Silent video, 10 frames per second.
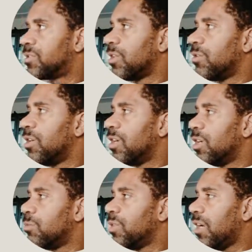So
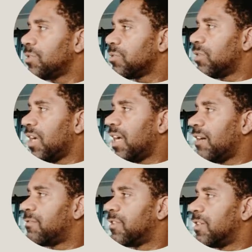we also have